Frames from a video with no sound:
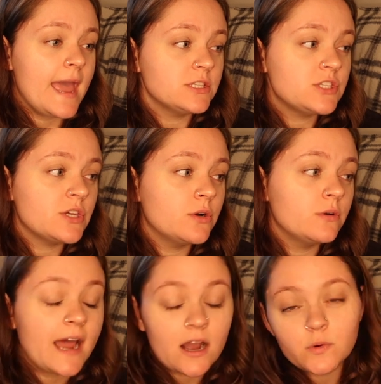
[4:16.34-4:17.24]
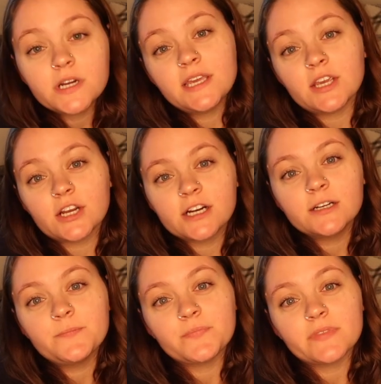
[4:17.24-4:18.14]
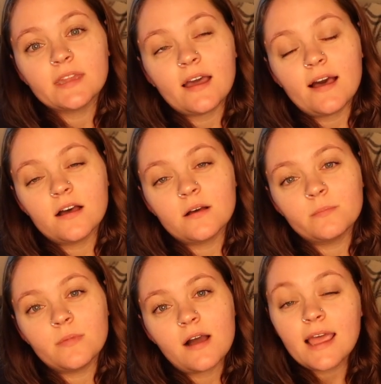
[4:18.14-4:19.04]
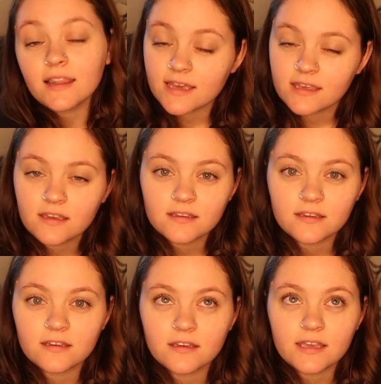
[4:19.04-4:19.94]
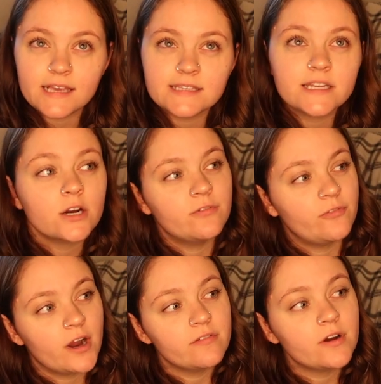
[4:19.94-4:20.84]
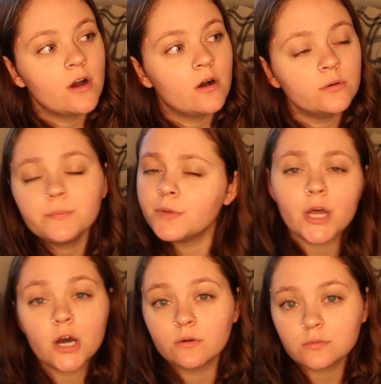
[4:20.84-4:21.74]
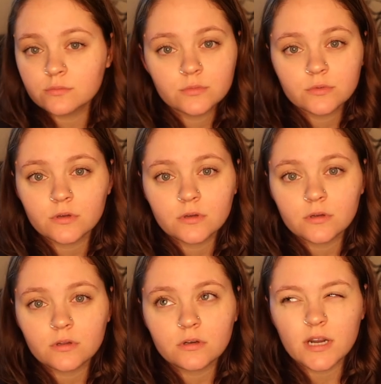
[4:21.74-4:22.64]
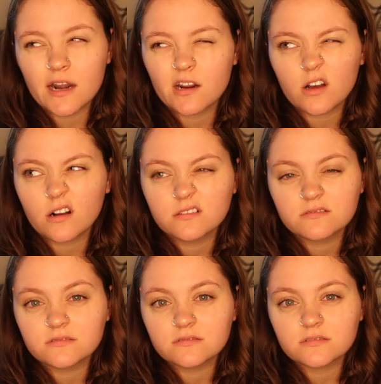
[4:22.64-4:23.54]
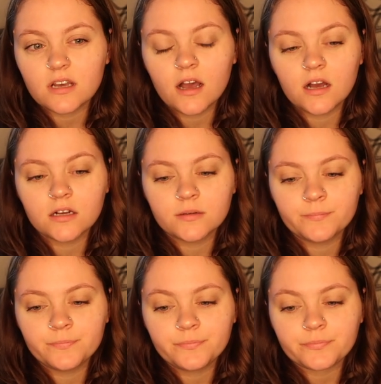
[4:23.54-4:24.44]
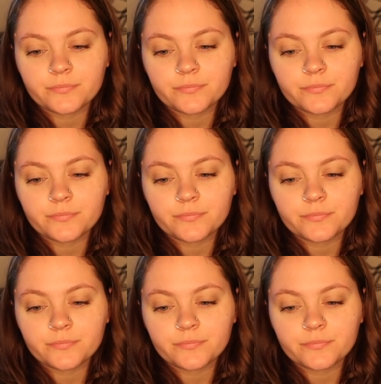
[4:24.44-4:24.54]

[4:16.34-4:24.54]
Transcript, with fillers: And so now we're here. Um, I like it. Is it our forever home? No, not at all. Um,